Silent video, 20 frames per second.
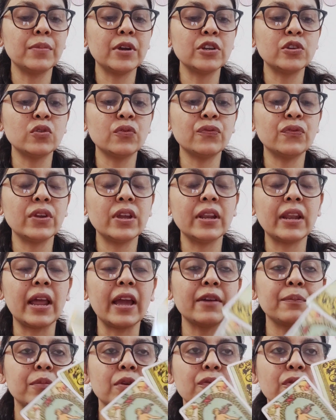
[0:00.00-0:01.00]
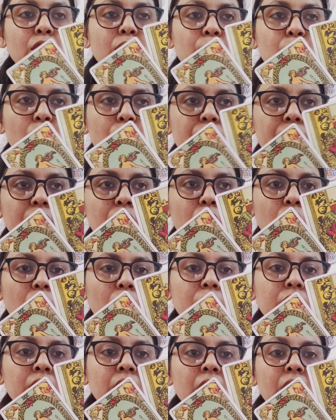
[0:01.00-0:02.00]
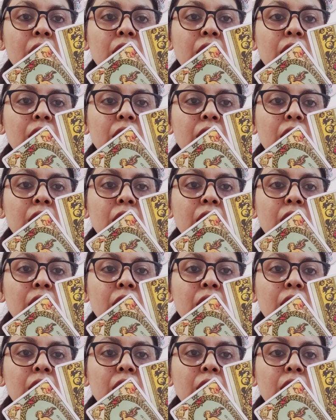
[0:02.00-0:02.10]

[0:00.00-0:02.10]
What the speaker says: but you feel like before moving on,